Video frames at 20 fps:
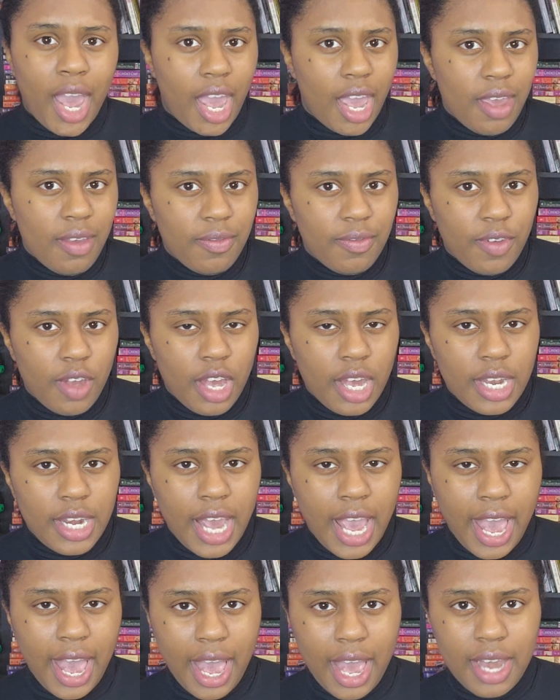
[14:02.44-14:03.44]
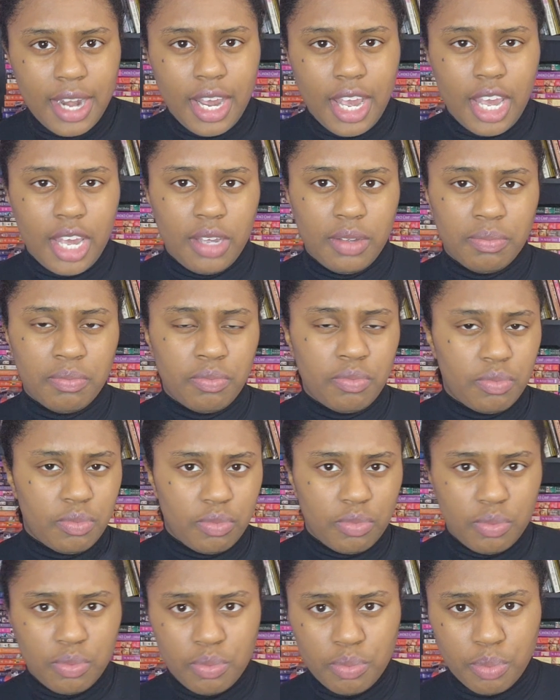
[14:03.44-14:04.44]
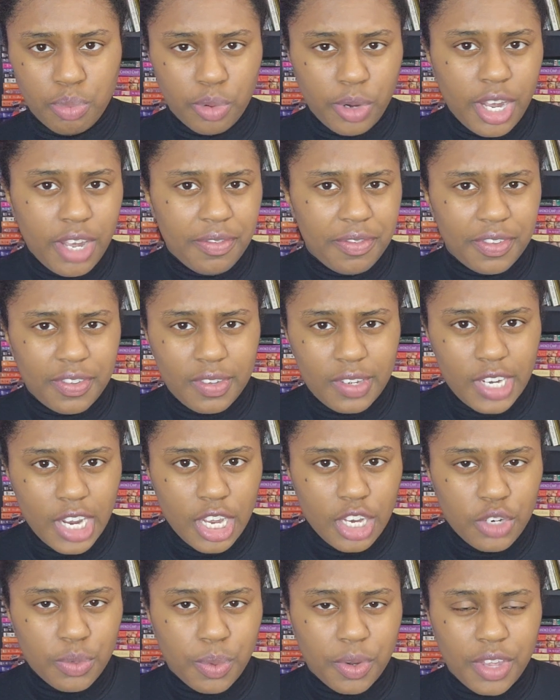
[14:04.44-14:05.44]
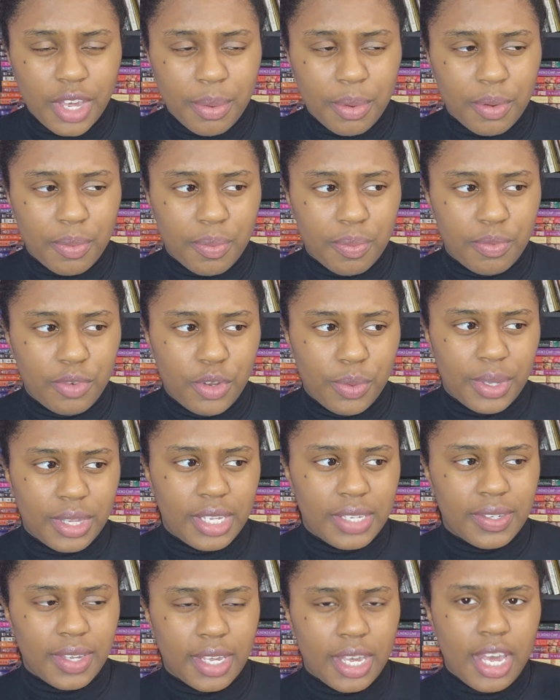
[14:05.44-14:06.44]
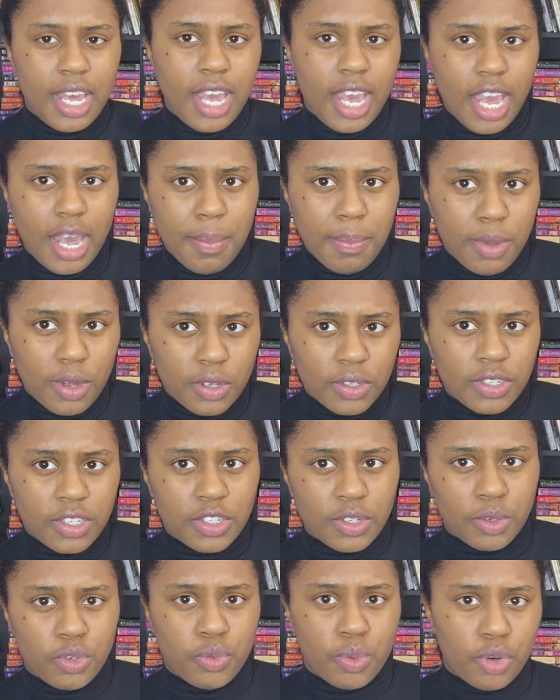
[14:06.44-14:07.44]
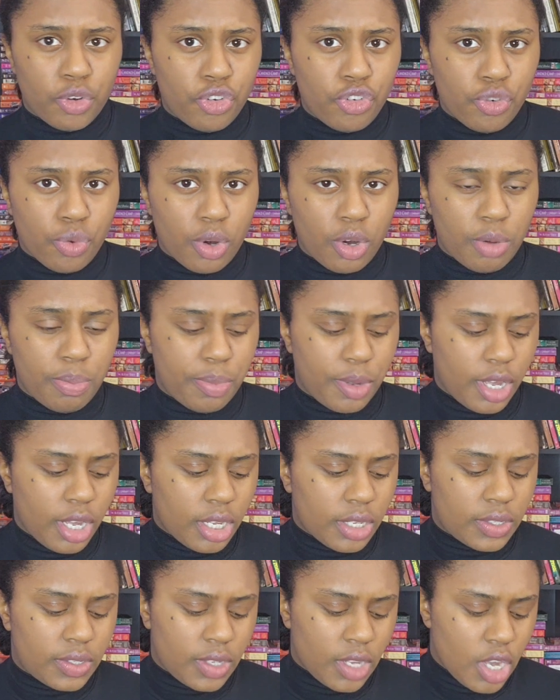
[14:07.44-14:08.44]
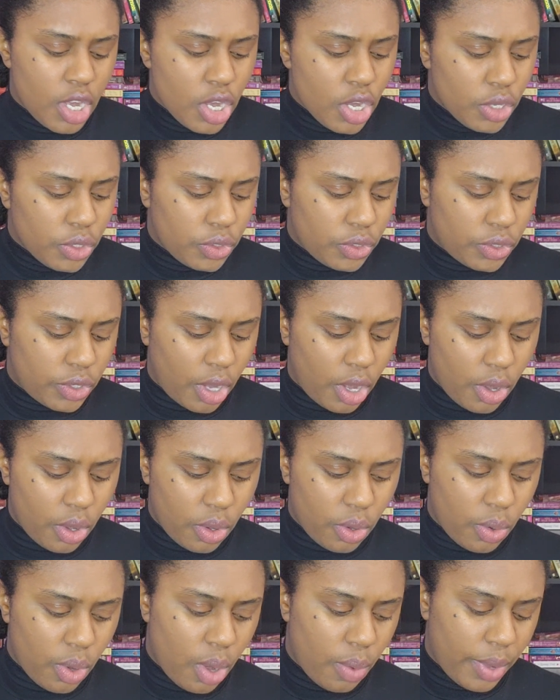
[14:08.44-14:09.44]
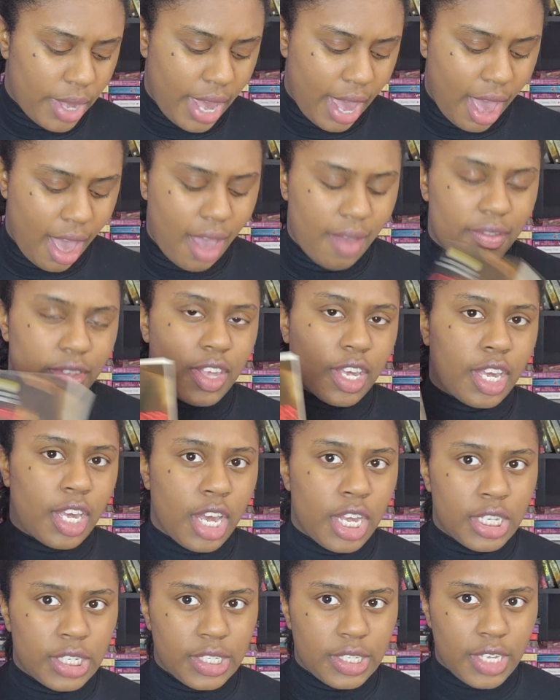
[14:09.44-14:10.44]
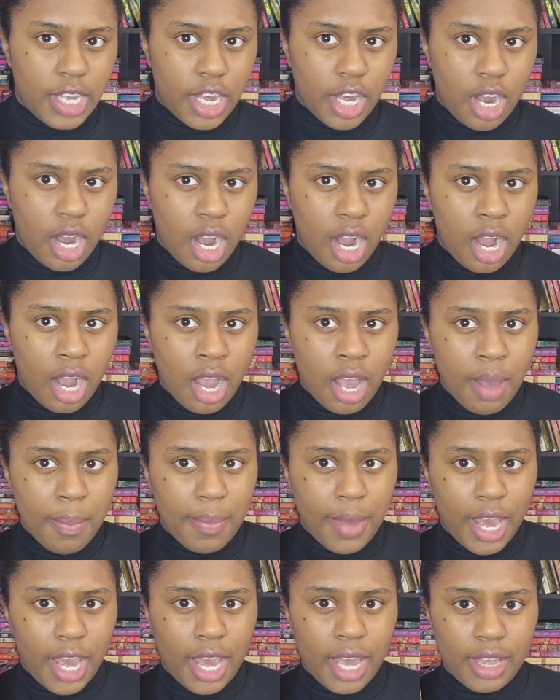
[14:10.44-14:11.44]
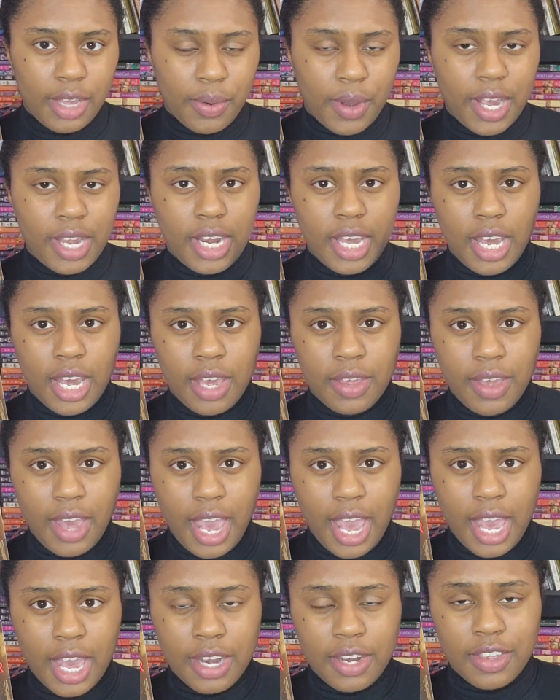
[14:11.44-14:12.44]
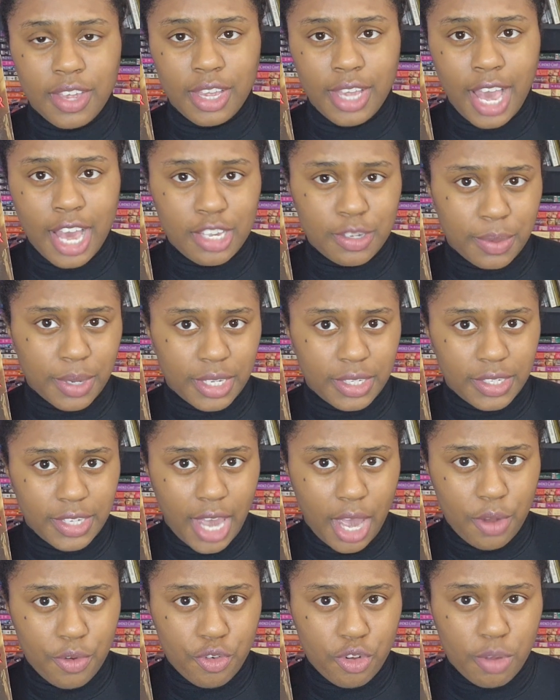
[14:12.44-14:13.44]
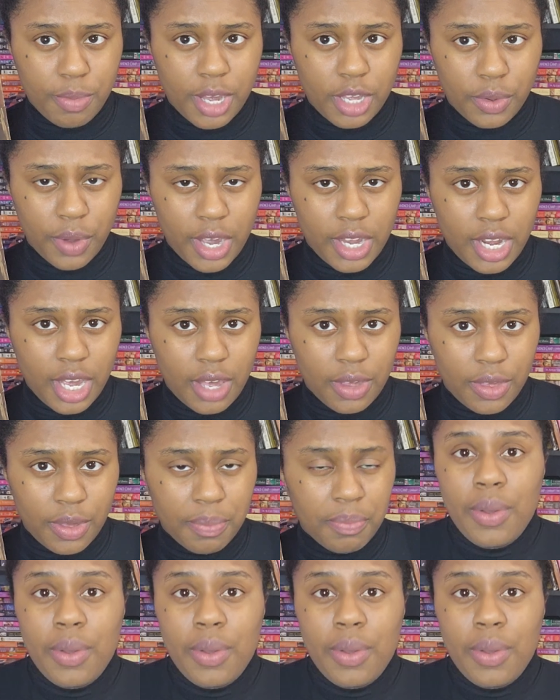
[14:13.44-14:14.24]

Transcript: Avon had a brief stint where they were doing these like impulses, which were short books. So we have The Gunslinger by Lorraine Heath and The Last Wicked Scoundrel by Lorraine Heath.